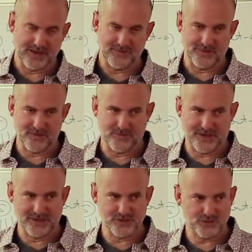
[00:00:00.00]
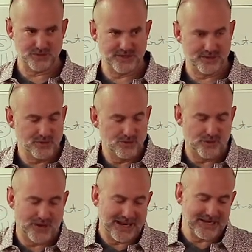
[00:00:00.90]
and then the brain should then
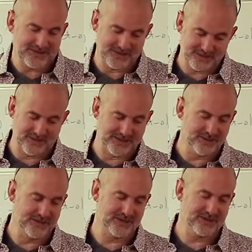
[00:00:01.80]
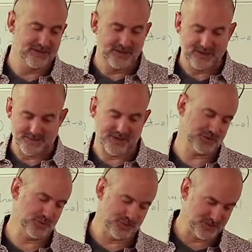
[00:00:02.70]
relax it to lengthen it, and
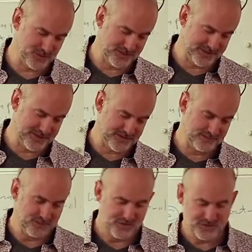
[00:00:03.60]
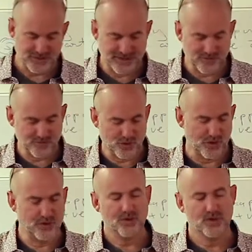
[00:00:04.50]
that's what it's doing now. So now we've
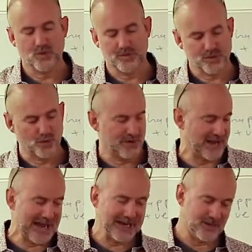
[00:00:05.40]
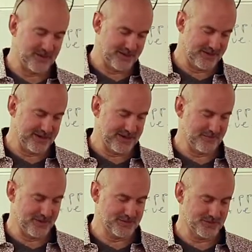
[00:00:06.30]
got what we call an accurate indicator
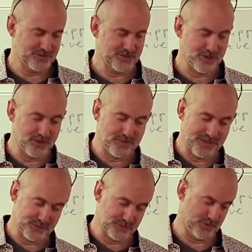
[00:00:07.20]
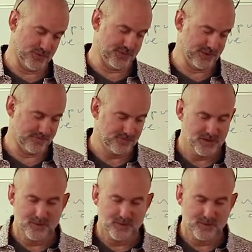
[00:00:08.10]
muscle. So I know the muscle's working.